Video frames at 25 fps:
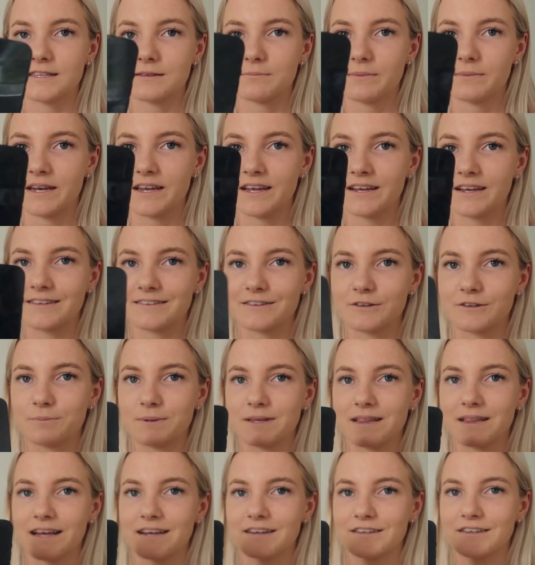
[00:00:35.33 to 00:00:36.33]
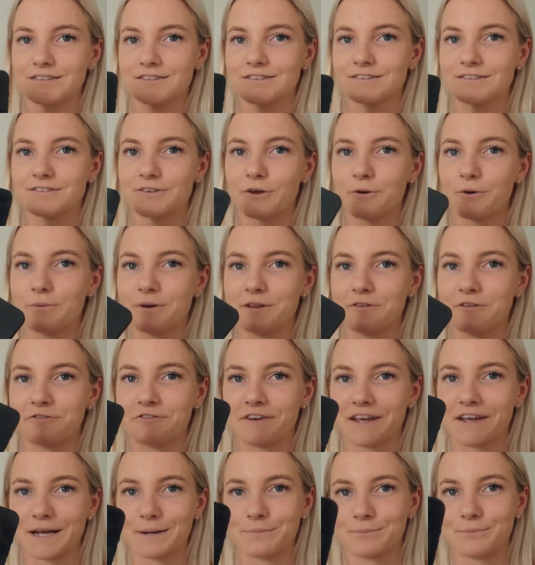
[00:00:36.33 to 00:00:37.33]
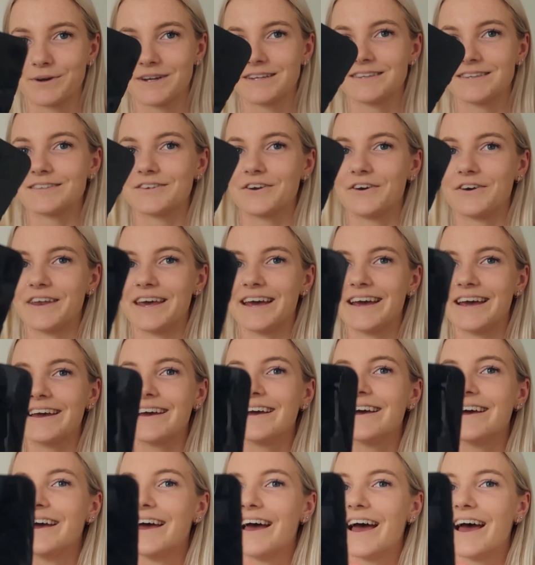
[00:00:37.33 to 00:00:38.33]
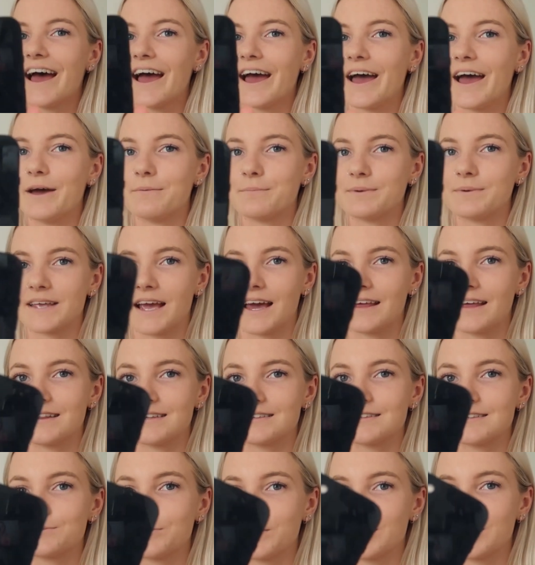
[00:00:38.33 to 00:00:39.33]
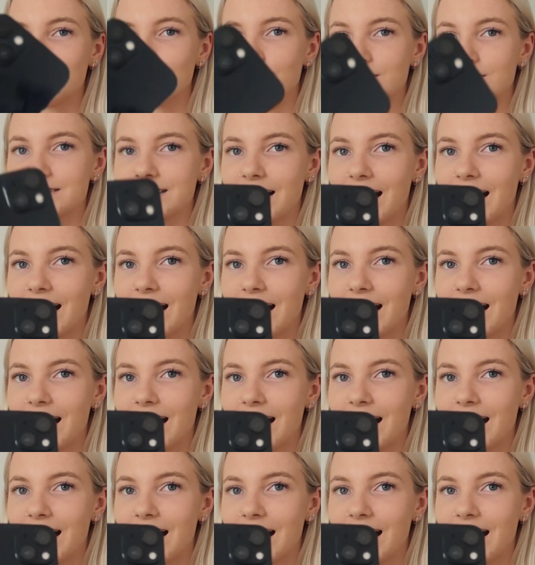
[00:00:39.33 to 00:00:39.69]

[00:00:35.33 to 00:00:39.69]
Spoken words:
at the minute because there'll be like so many fingerprints on it. Yeah, this is what it looks